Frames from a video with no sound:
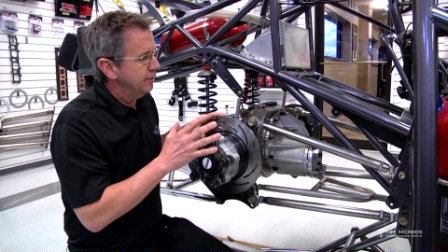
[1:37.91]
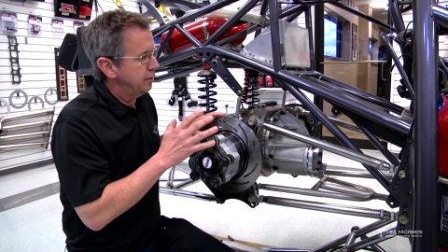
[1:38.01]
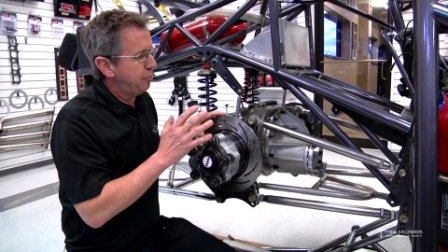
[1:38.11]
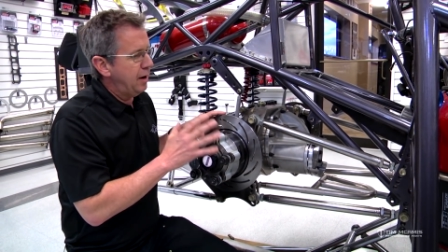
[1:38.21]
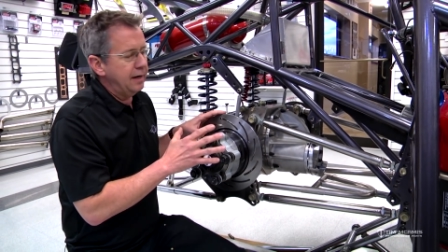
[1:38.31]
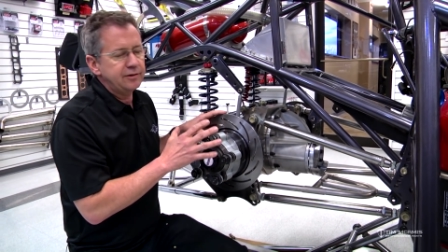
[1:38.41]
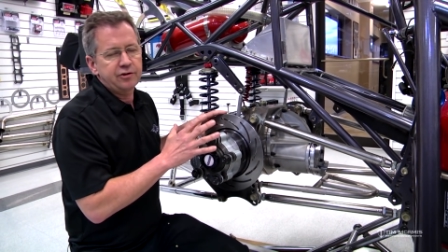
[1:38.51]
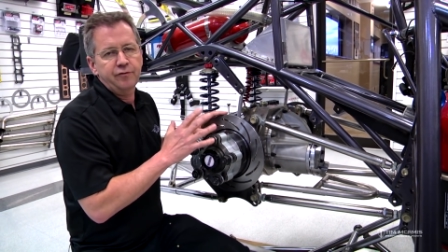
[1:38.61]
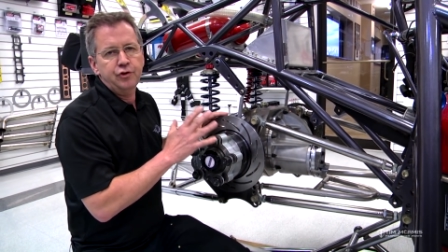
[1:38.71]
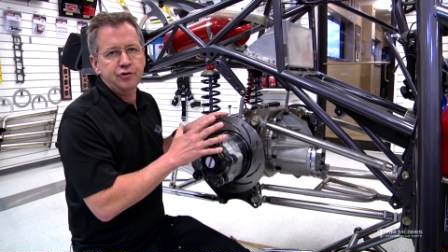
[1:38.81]
the
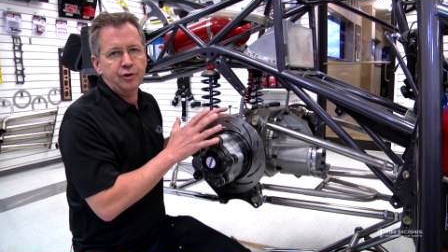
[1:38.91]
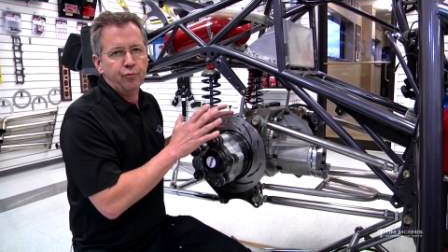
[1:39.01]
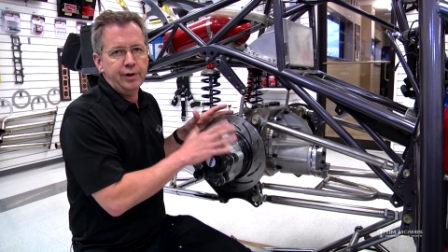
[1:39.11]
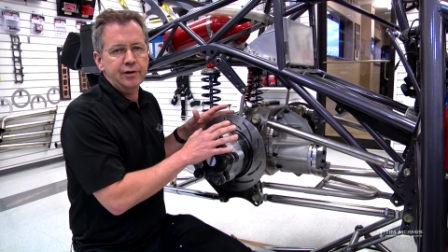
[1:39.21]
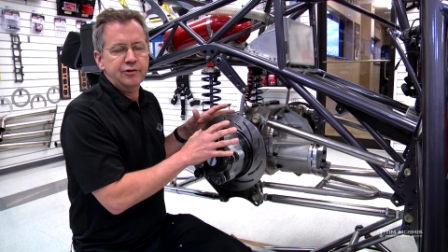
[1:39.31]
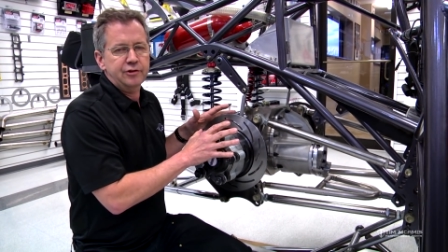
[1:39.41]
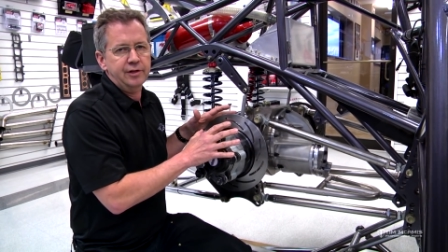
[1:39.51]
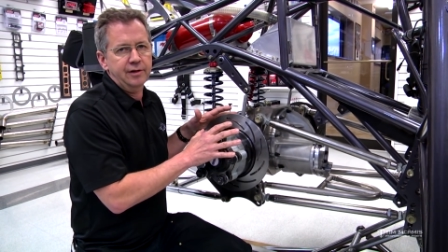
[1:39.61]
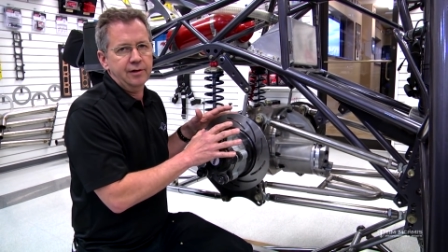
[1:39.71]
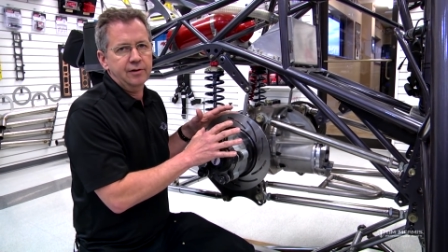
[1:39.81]
practice of using rear
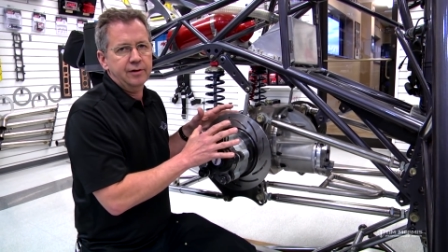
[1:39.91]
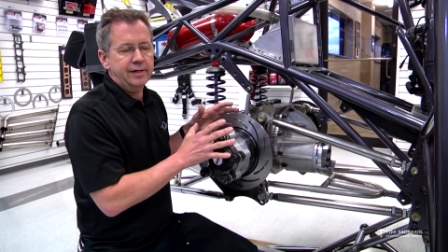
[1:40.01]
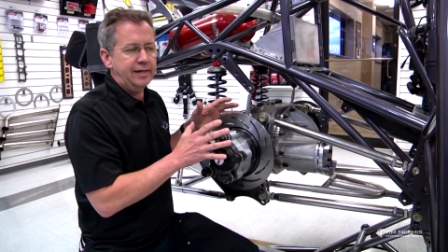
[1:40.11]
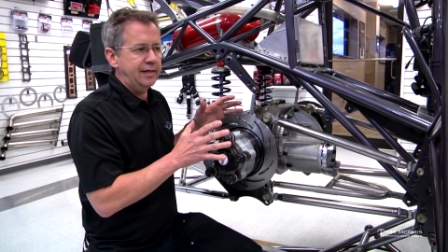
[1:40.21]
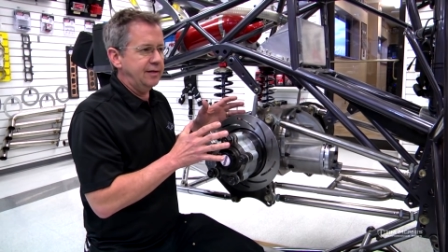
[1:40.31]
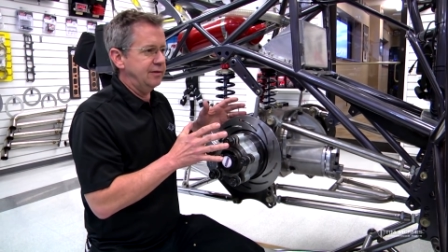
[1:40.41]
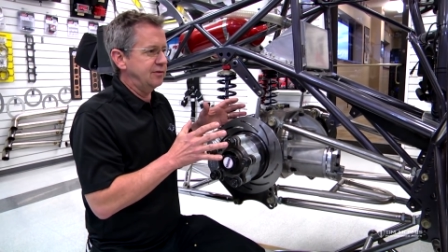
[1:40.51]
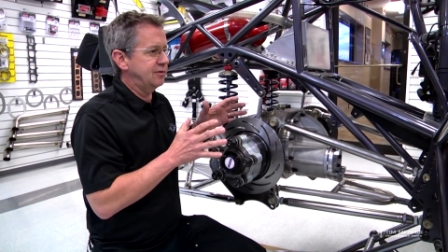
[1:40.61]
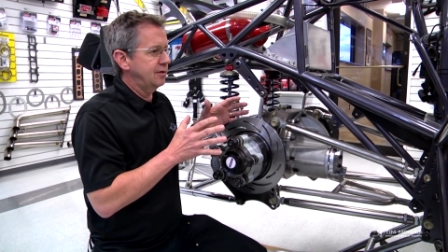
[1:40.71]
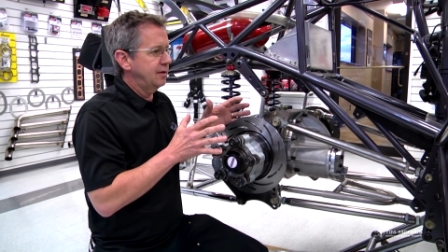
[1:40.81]
steer
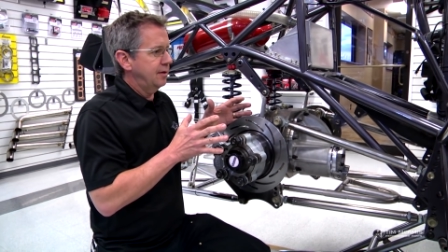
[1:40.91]
is